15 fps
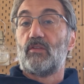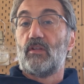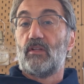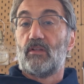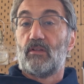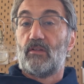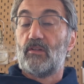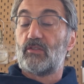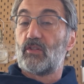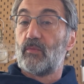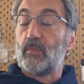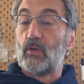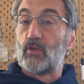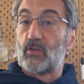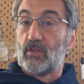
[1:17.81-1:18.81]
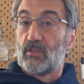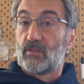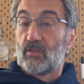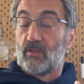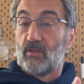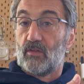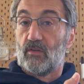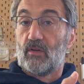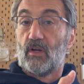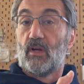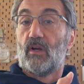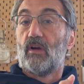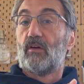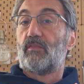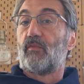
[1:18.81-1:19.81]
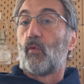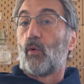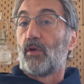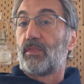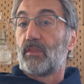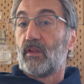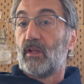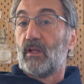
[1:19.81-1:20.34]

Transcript: and the distribution is on your fourth